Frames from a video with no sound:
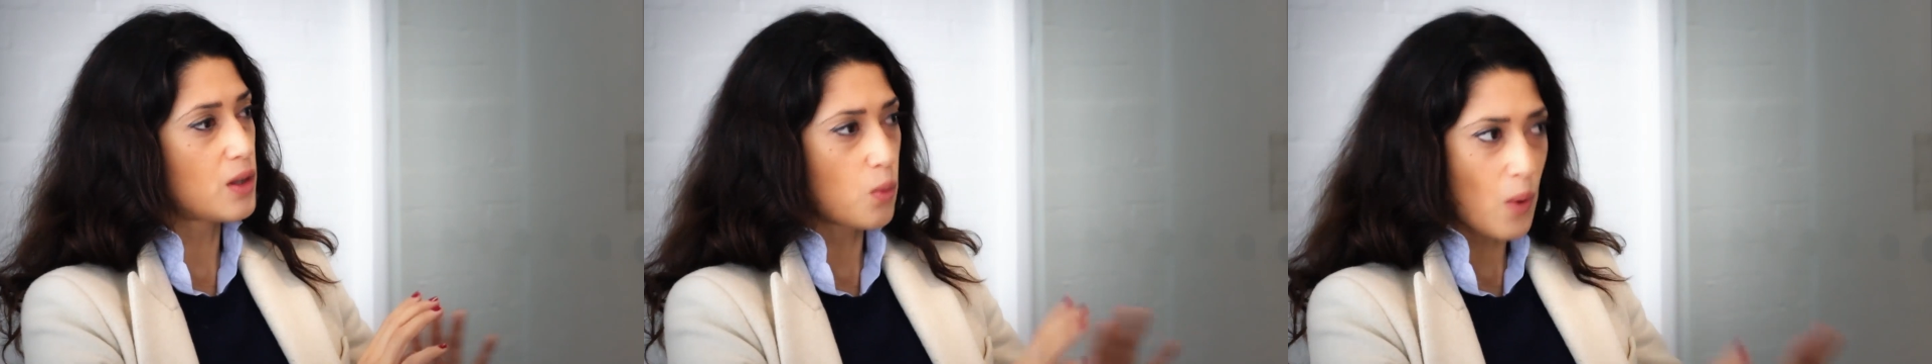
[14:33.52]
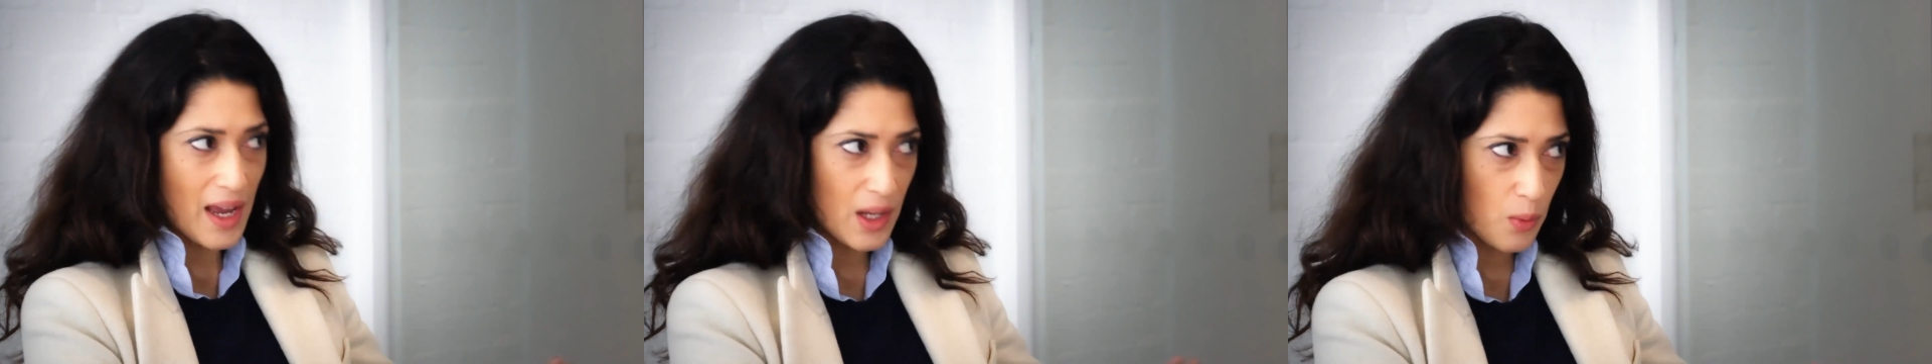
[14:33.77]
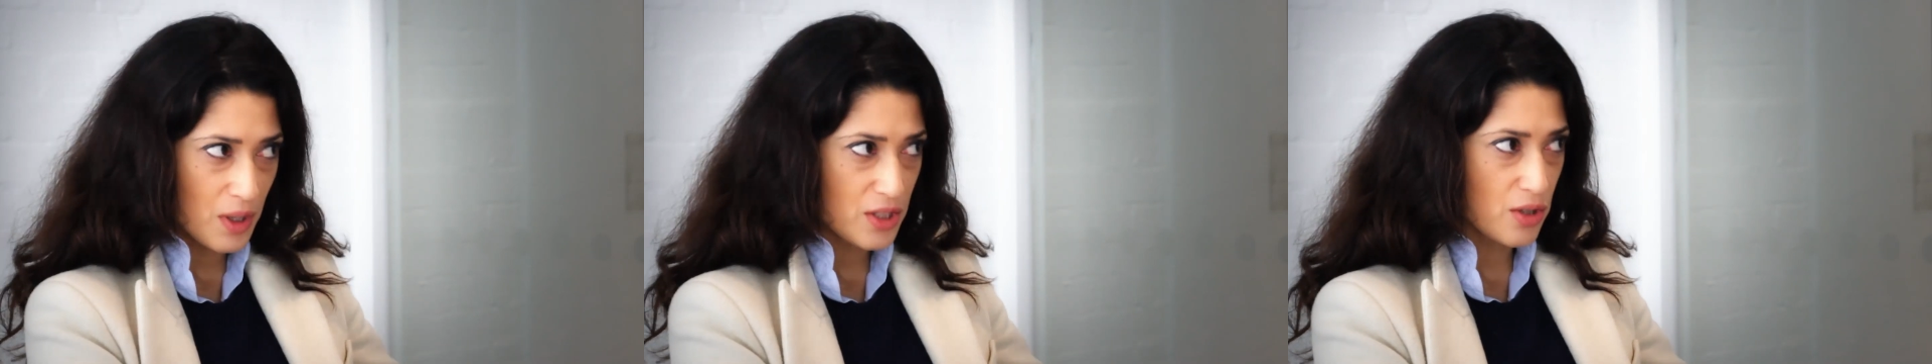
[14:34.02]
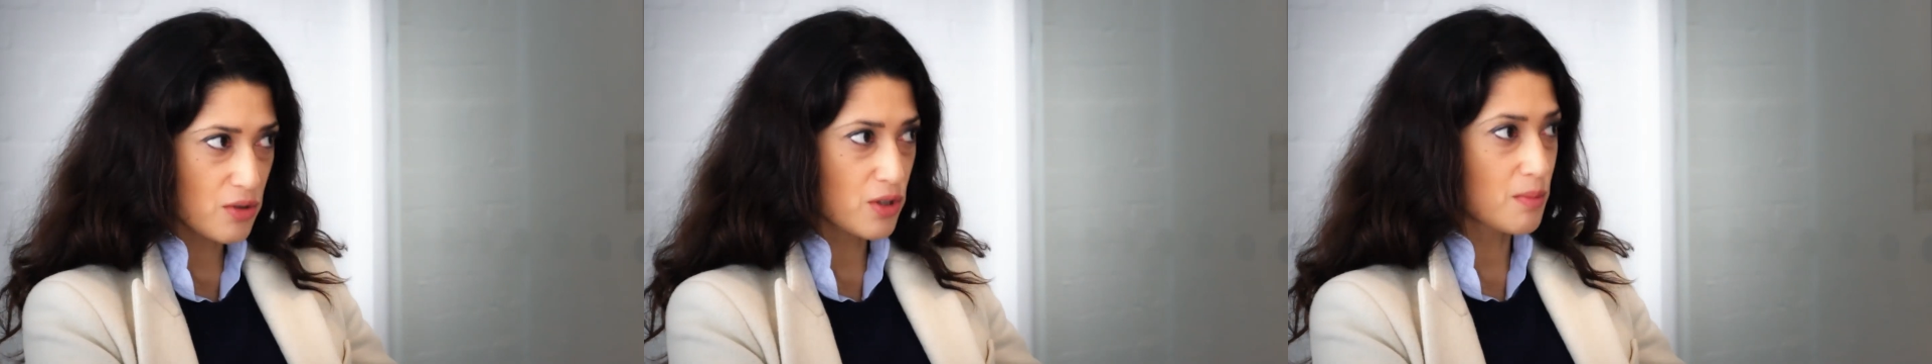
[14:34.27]
The way in which
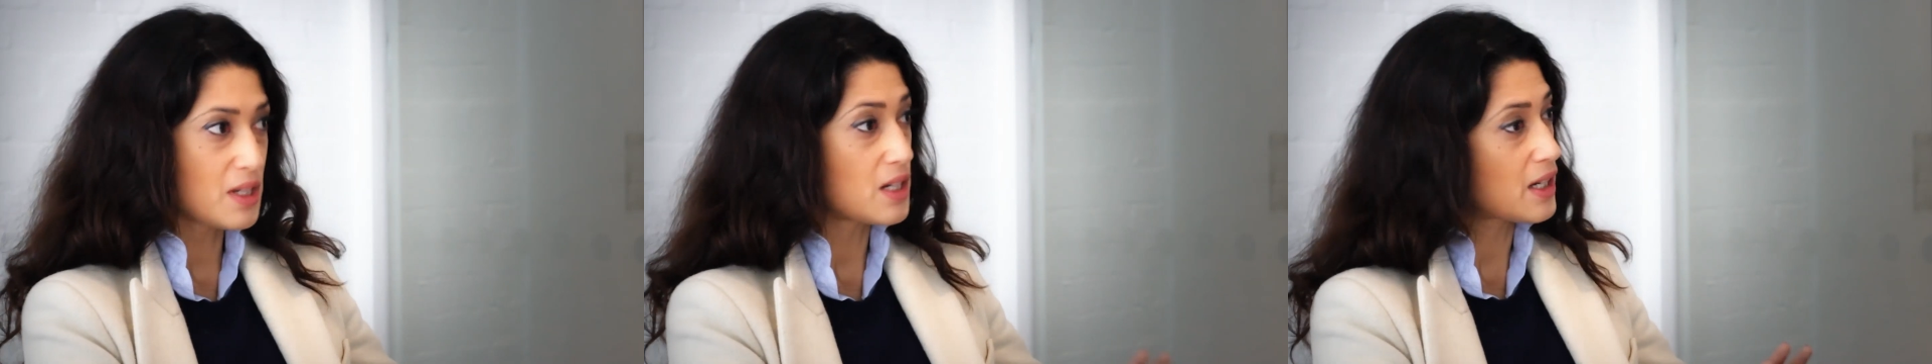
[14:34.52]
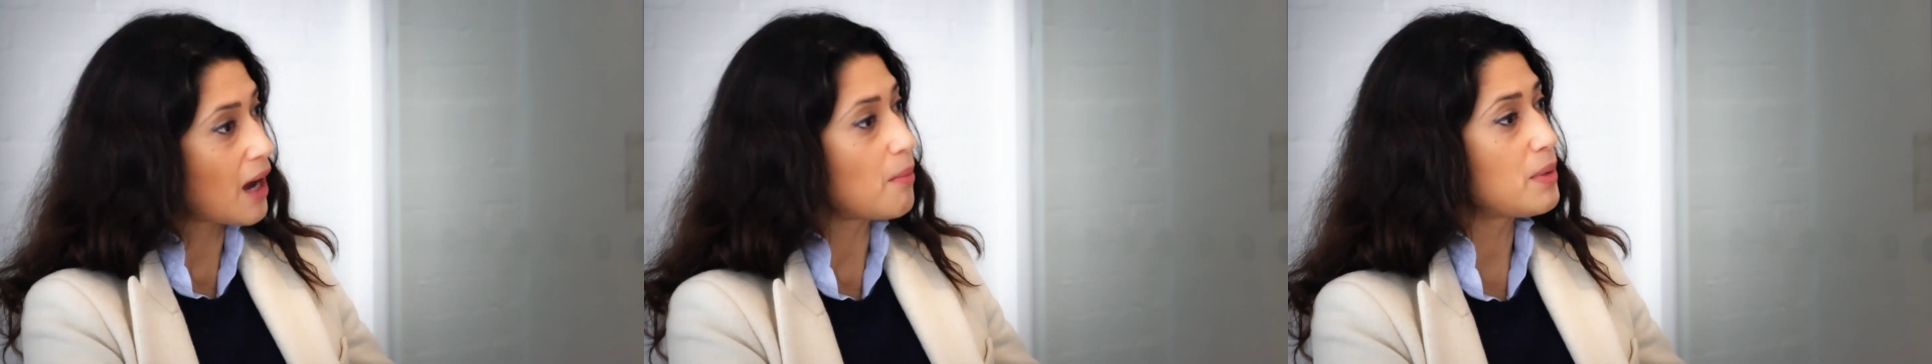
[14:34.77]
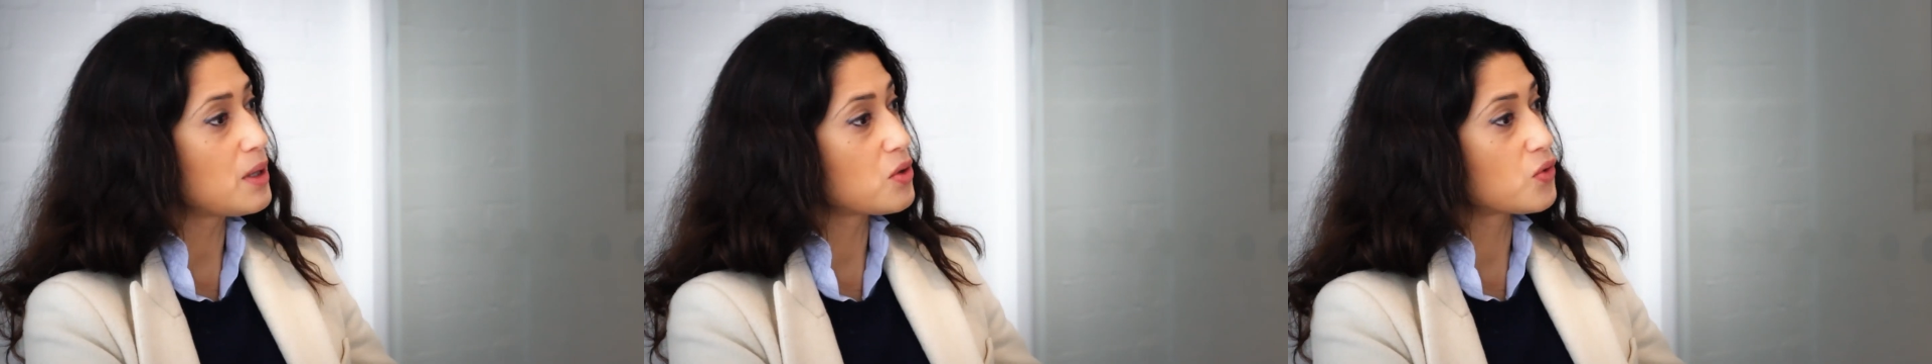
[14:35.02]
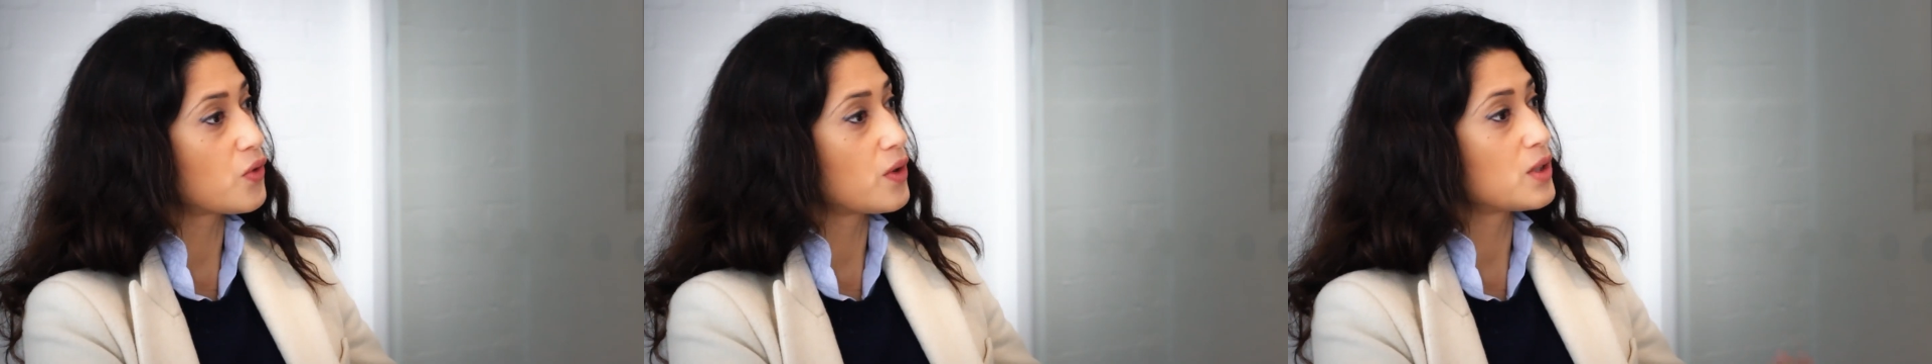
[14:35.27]
social media can be
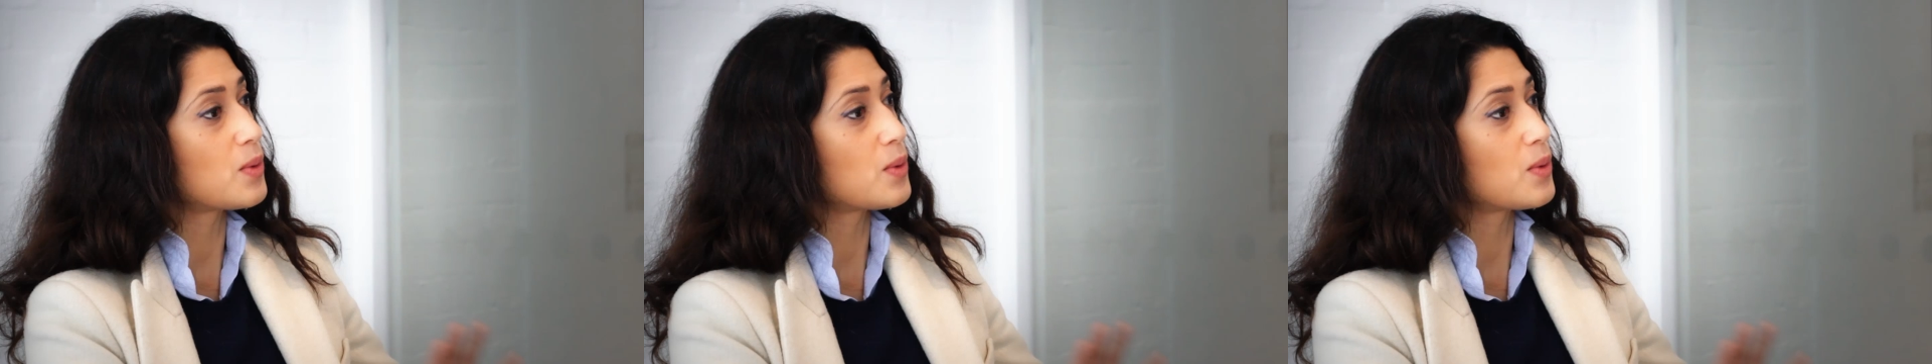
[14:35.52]
useful